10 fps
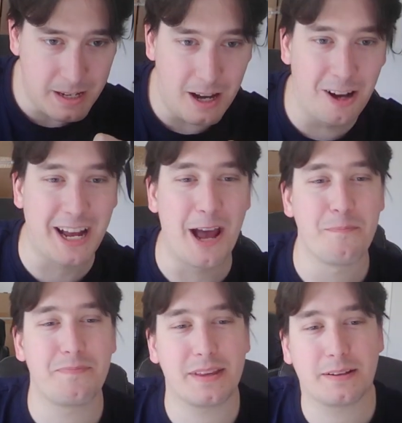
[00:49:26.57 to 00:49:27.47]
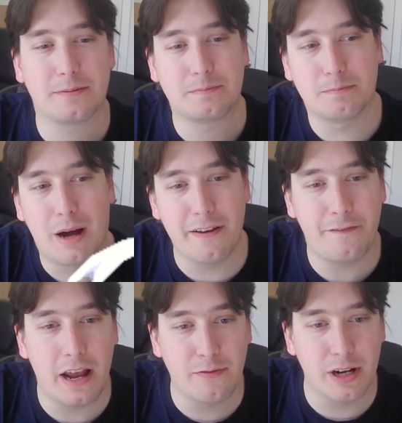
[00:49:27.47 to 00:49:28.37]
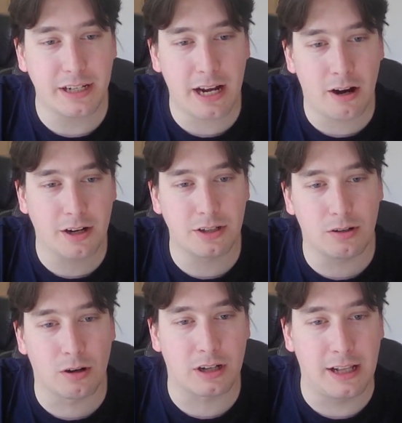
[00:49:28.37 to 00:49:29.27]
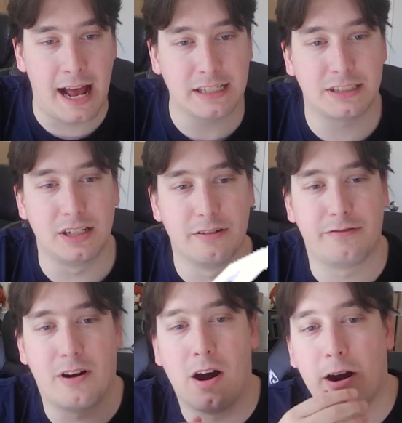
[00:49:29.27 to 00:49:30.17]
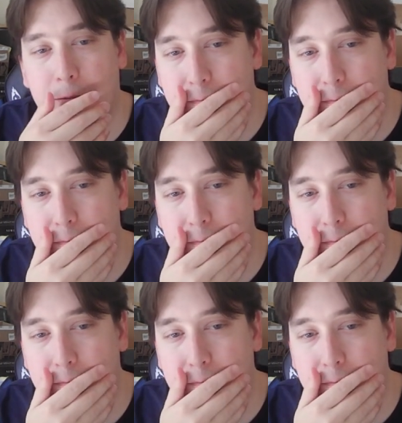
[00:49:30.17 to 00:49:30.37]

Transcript: Okay, my favorite character or class so far.